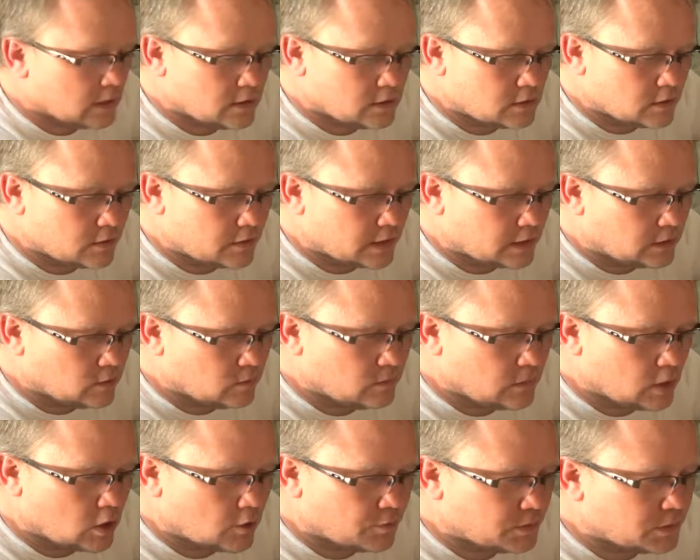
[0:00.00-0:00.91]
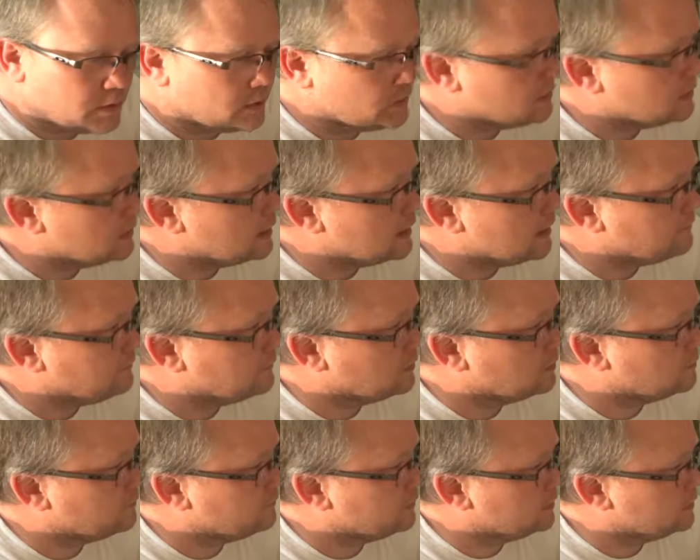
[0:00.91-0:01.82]
So thank you. I hope to have
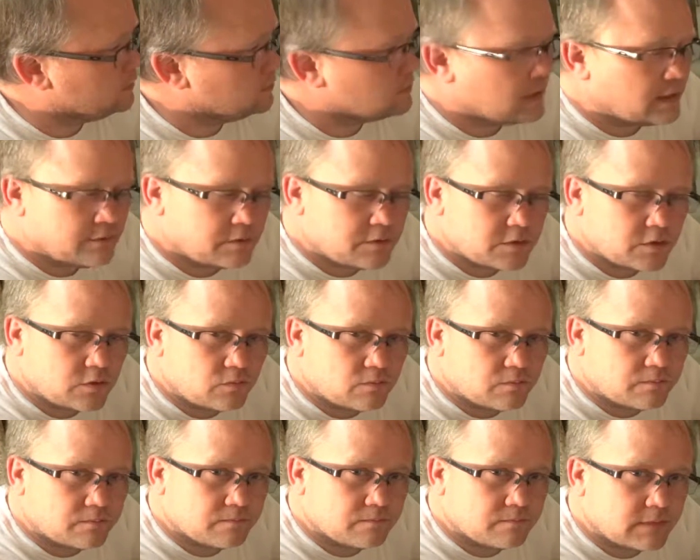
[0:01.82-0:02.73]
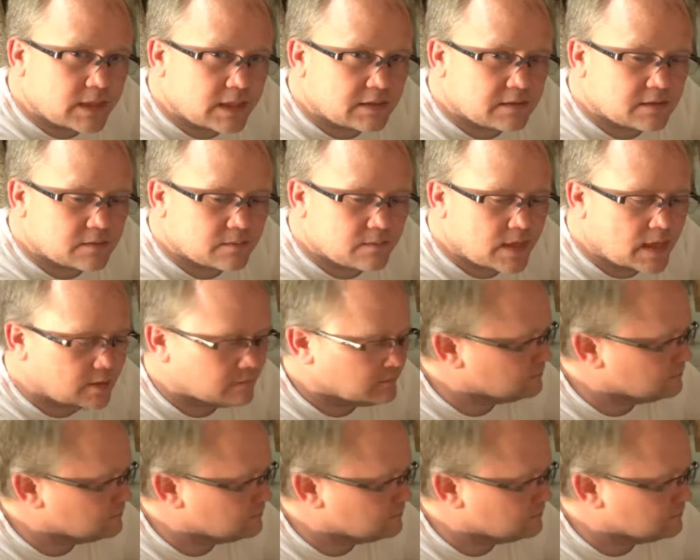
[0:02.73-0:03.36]
another video out soon. Thanks. Bye.